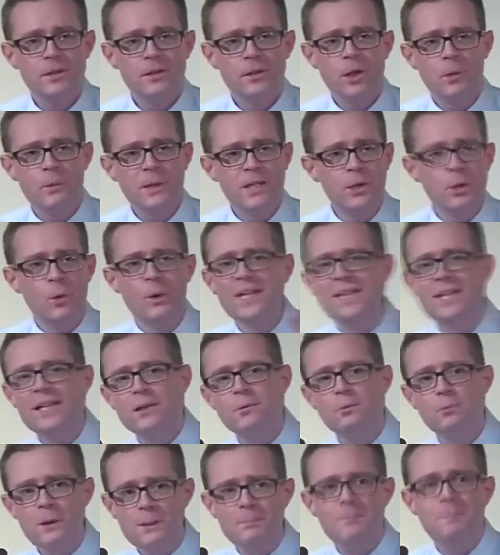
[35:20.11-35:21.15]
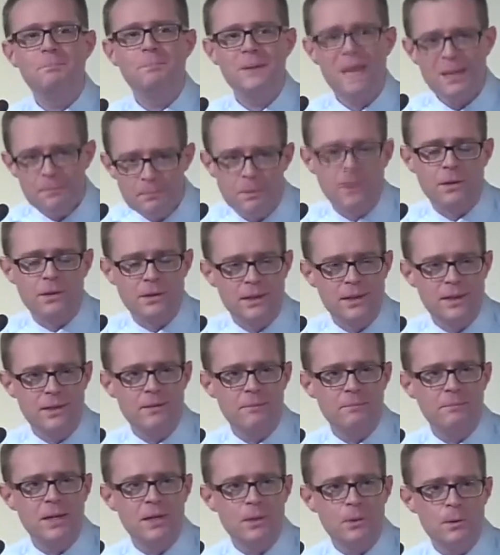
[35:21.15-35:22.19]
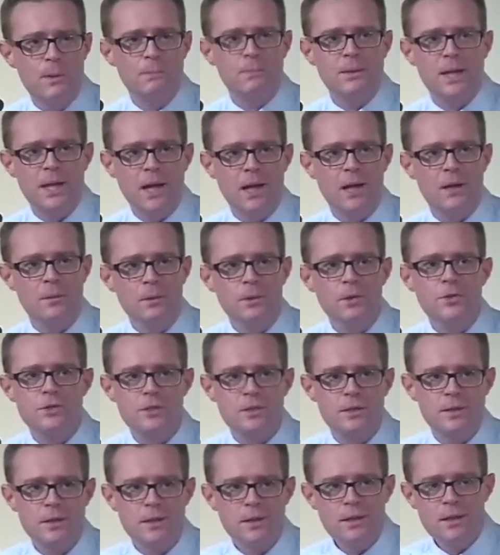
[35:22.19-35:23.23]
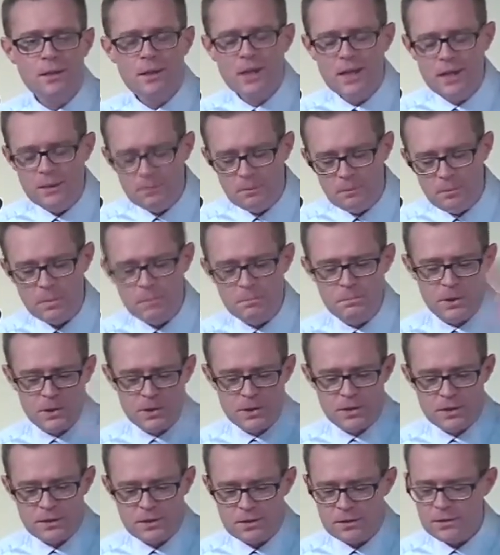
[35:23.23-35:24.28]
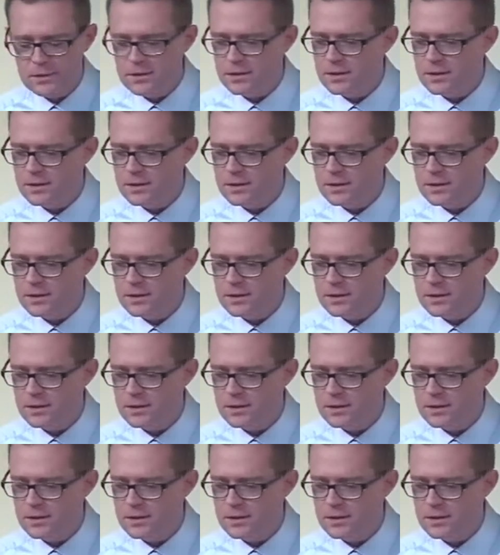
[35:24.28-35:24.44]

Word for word: Now, we know he didn't whip people. He might have whipped the animals and he put the,